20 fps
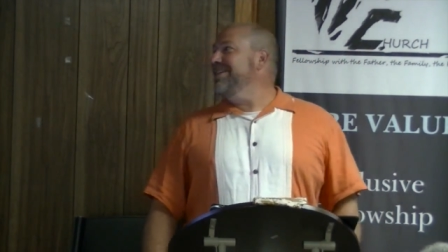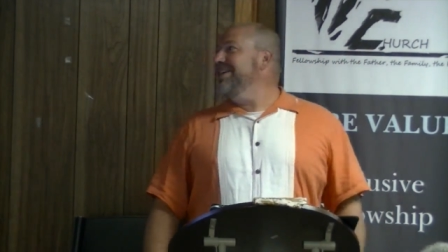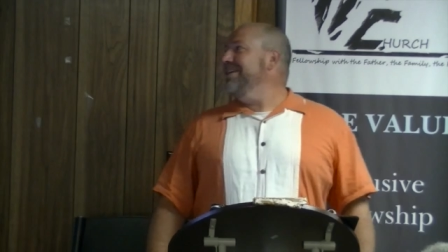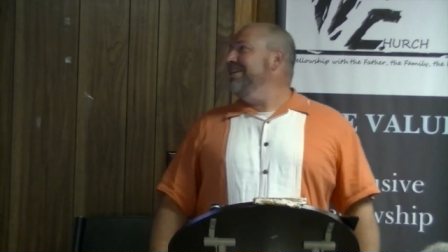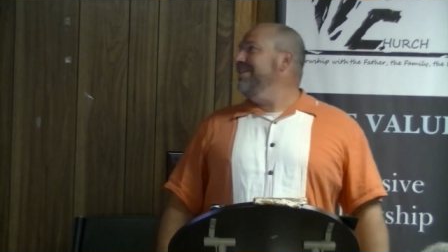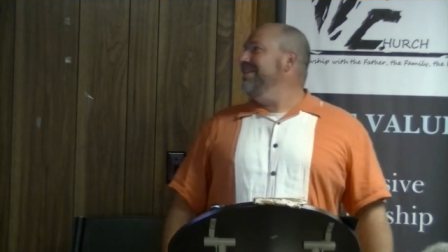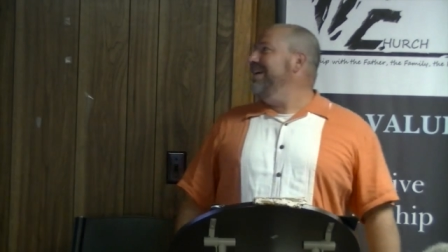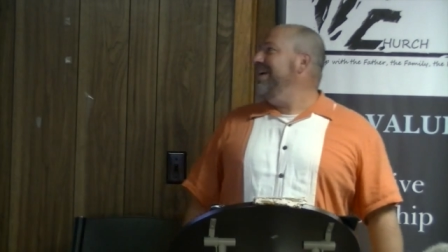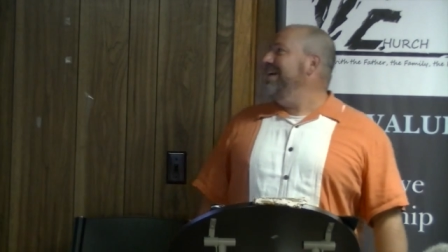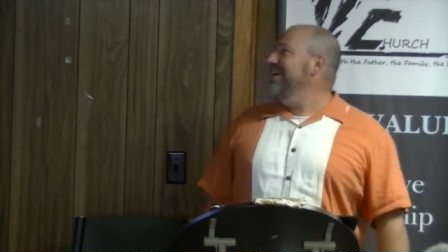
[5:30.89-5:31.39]

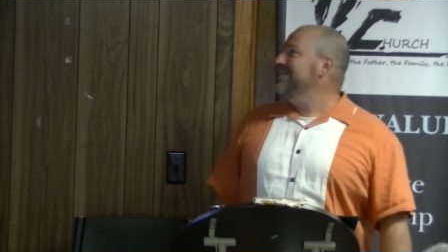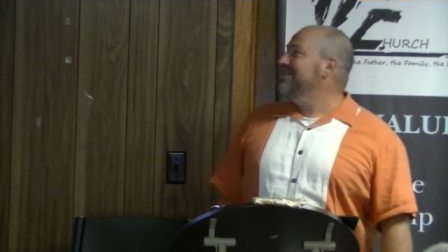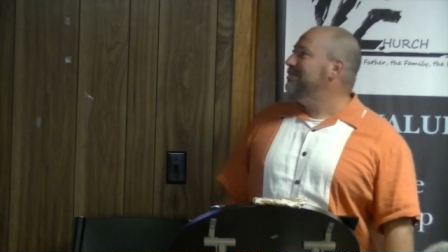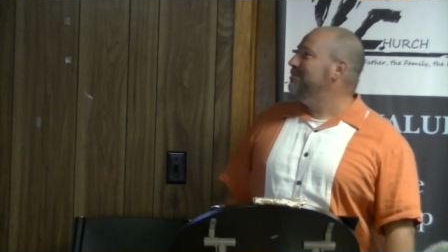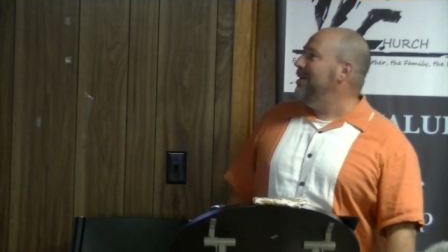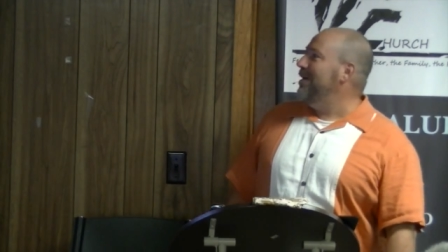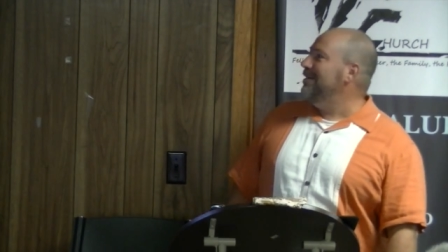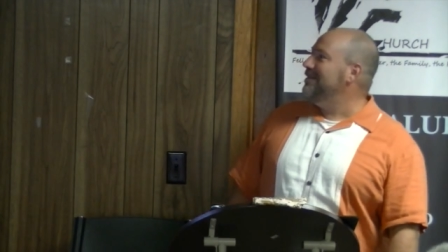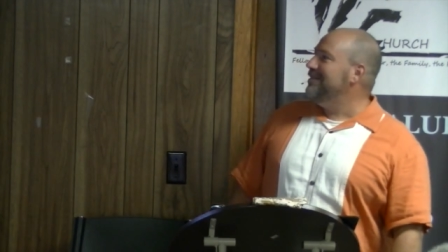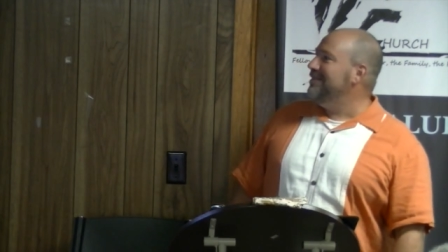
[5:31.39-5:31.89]
our
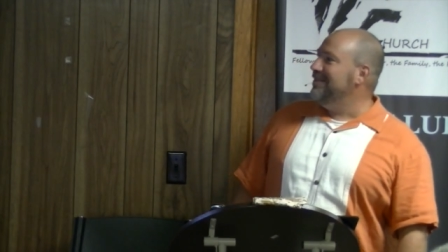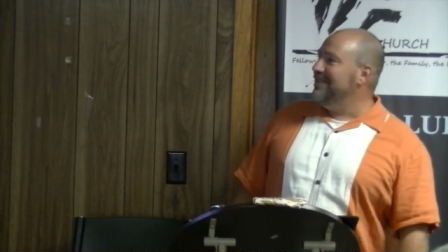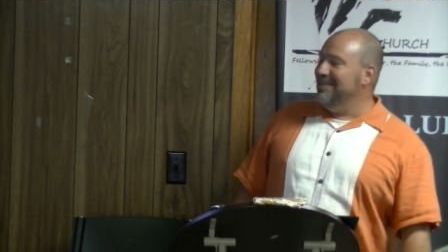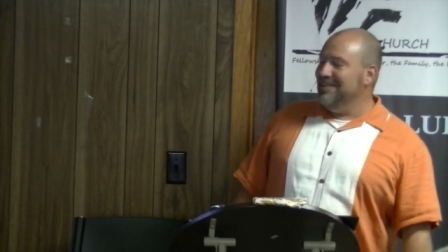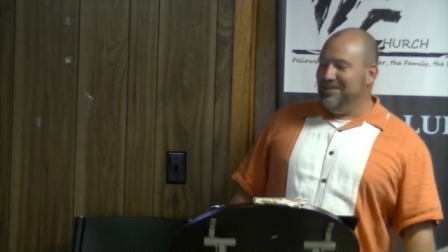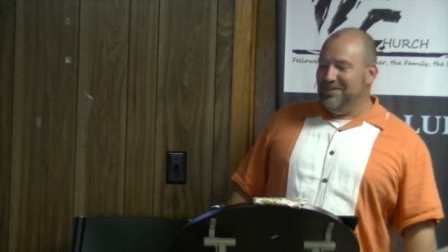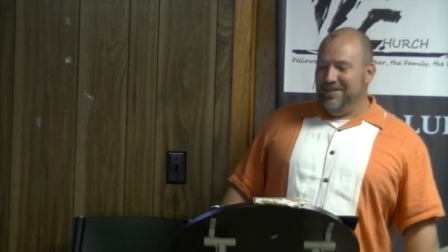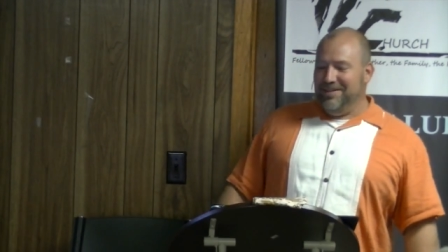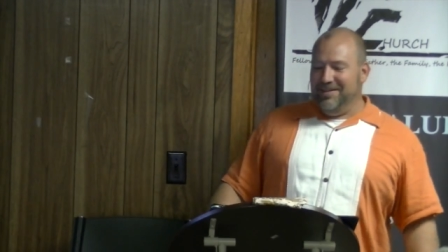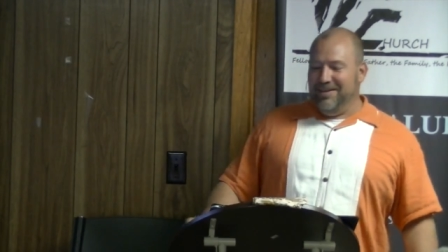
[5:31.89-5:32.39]
sponsor
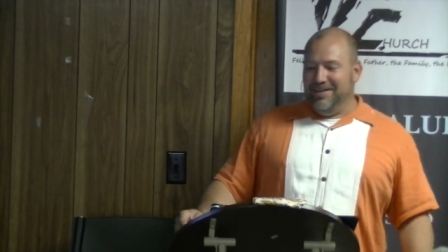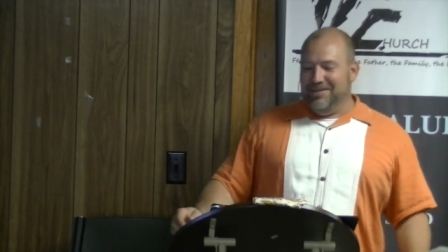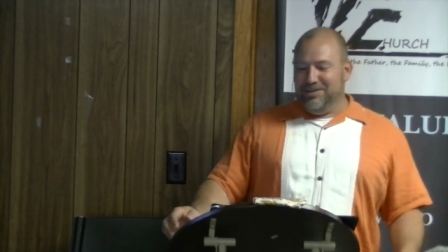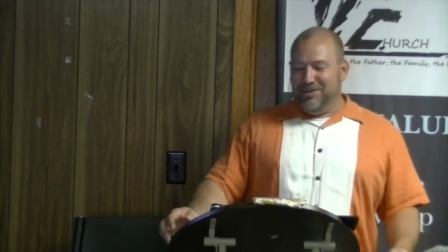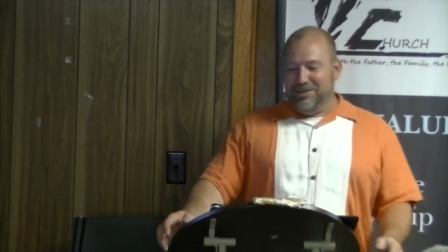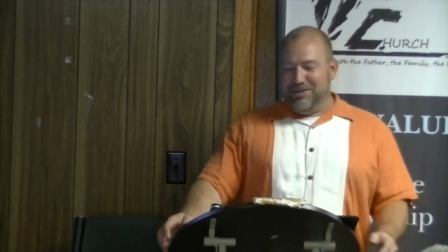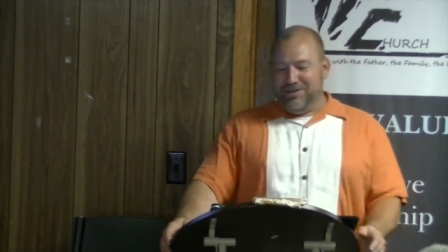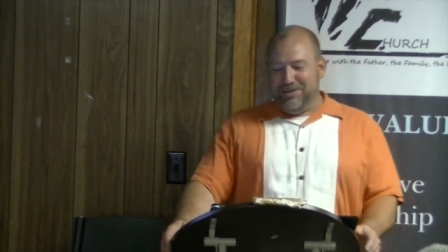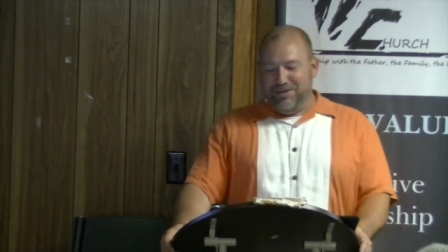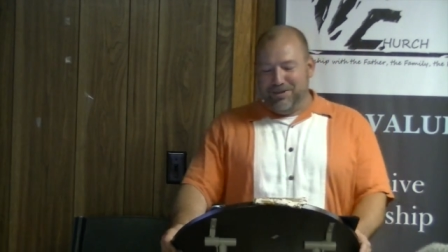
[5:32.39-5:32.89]
this year. Let's
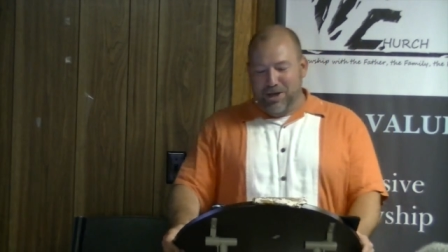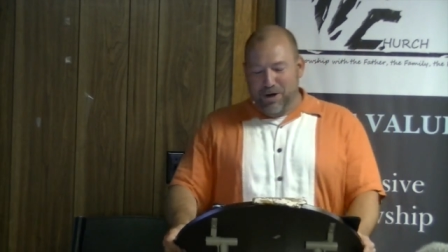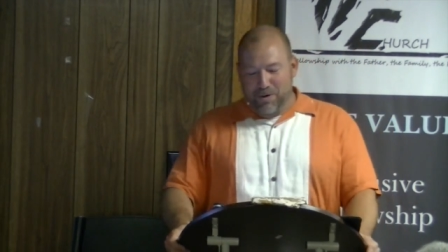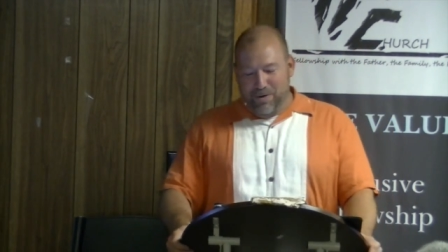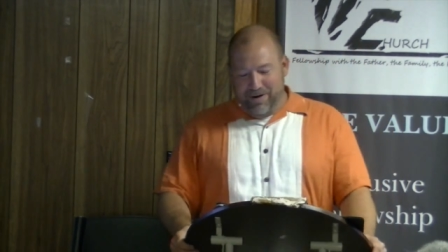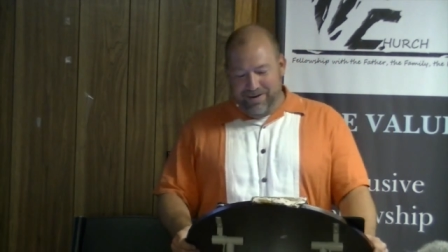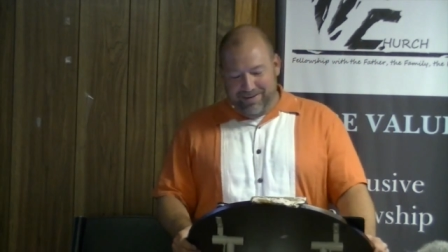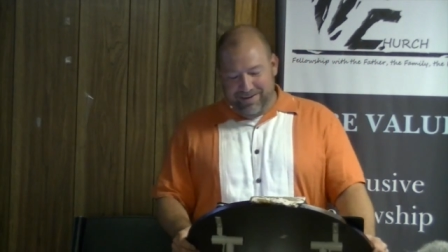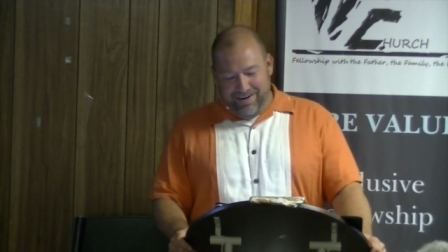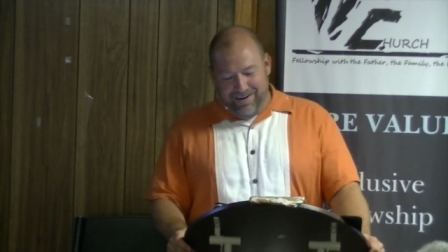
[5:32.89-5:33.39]
just
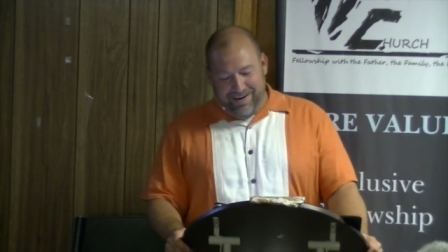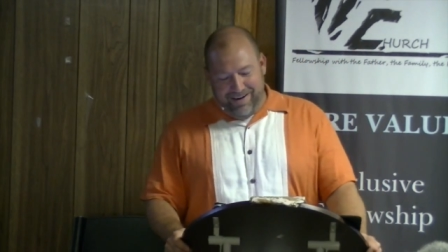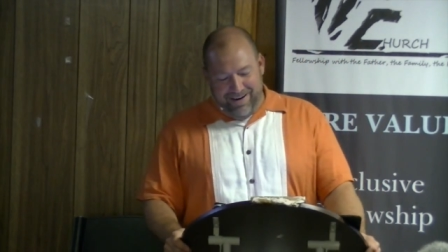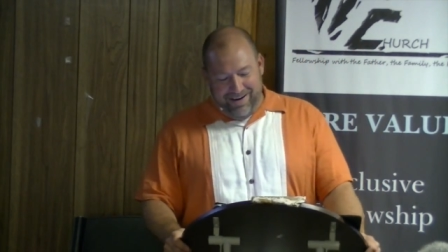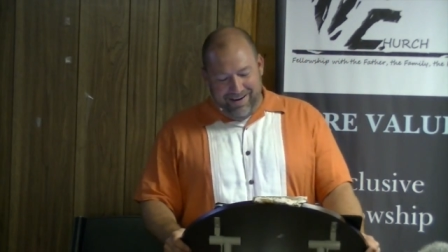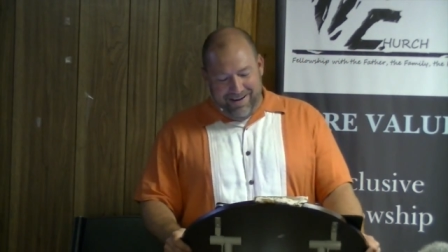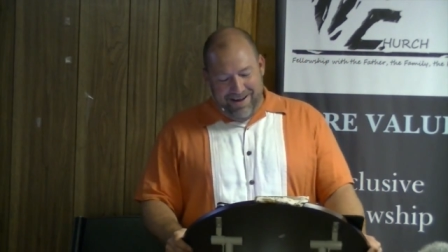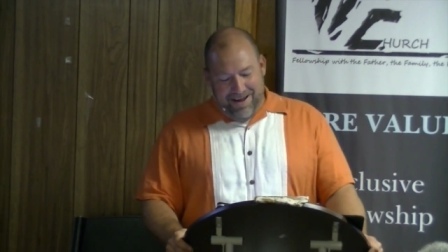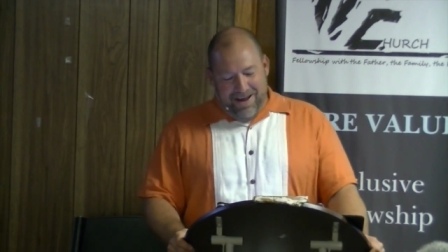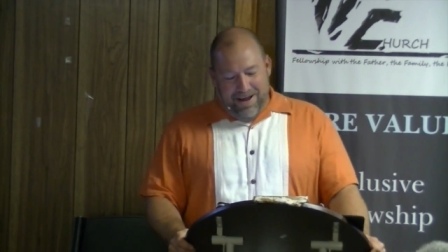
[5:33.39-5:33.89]
do it, all
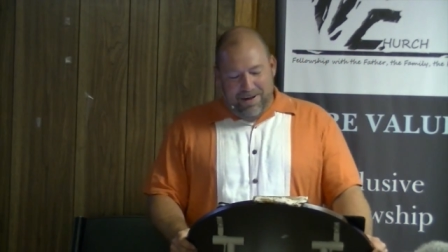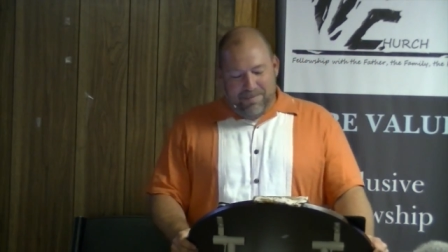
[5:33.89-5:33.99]
right?